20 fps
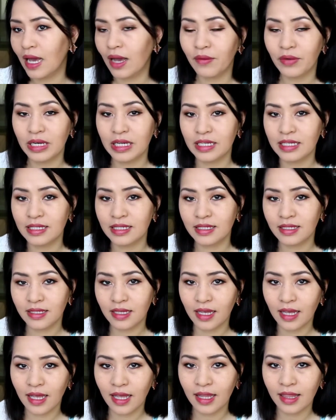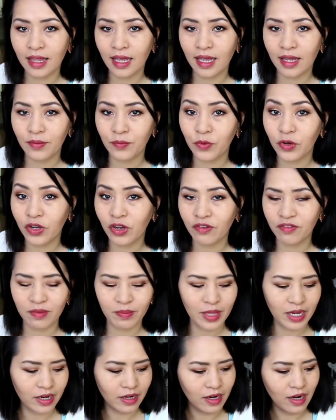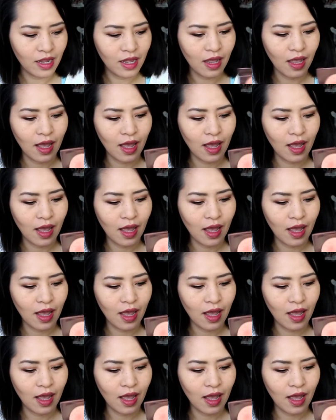how it is, and then we'll go from there.